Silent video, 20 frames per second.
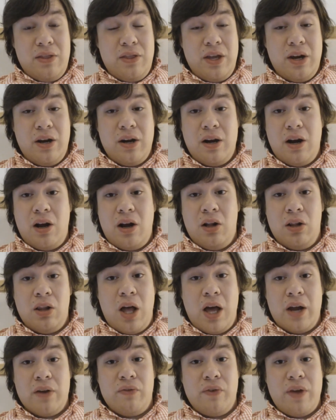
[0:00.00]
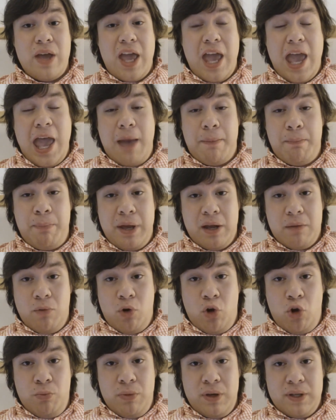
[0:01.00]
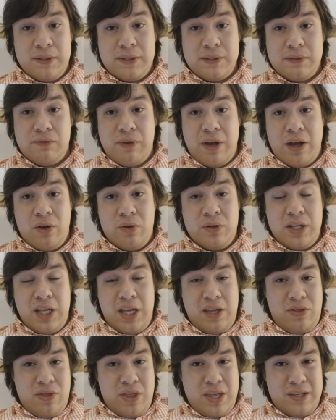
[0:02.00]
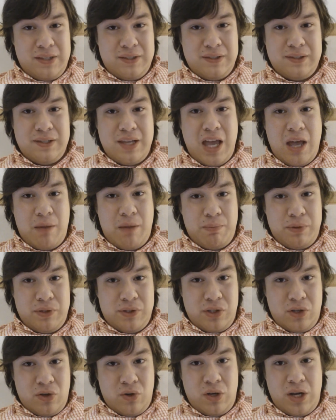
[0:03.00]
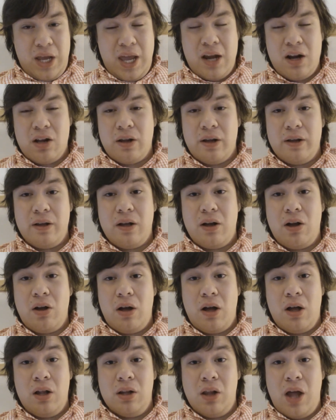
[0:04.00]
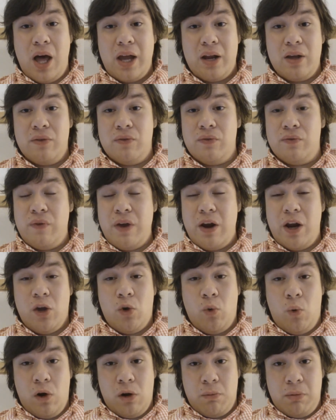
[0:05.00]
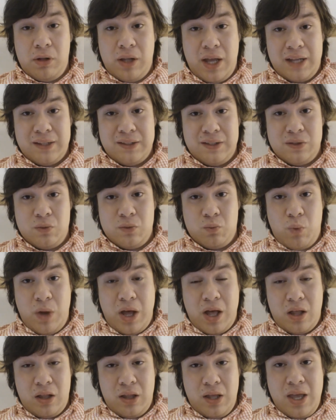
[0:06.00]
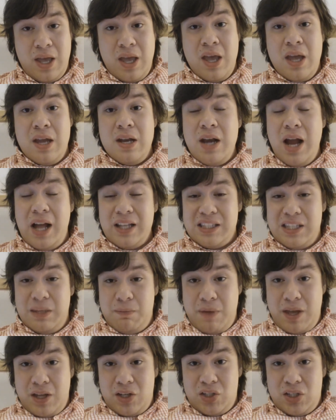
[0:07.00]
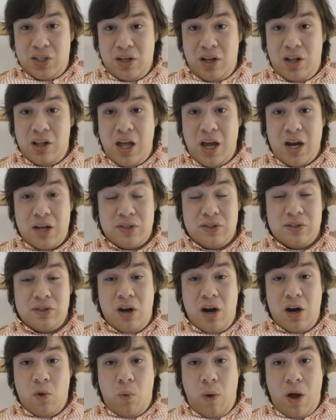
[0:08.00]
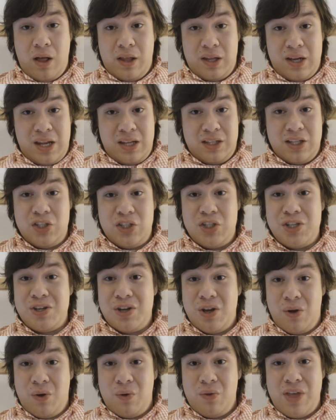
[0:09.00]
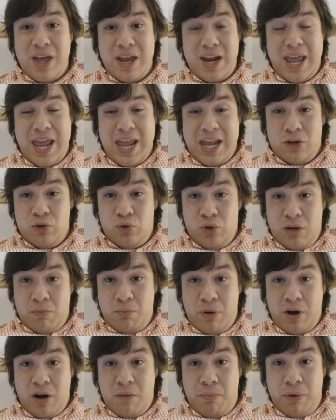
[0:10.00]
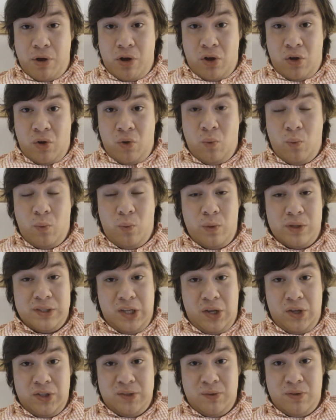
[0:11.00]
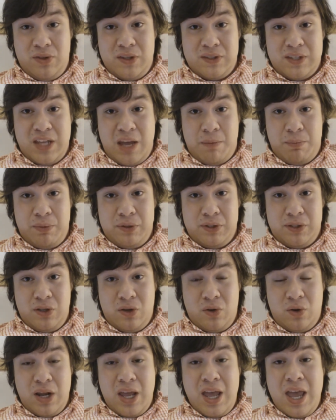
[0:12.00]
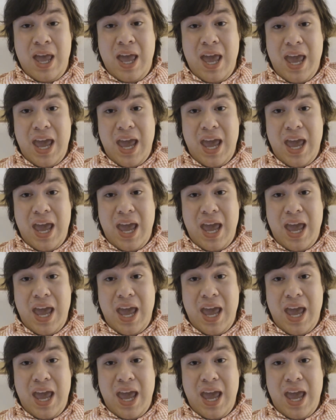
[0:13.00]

there are a lot of epic moments found in this episode, and a, a lot of very quotable lines as well. Not to mention a lot of star quality. Did you know that Adrienne Barbeau was also in this episode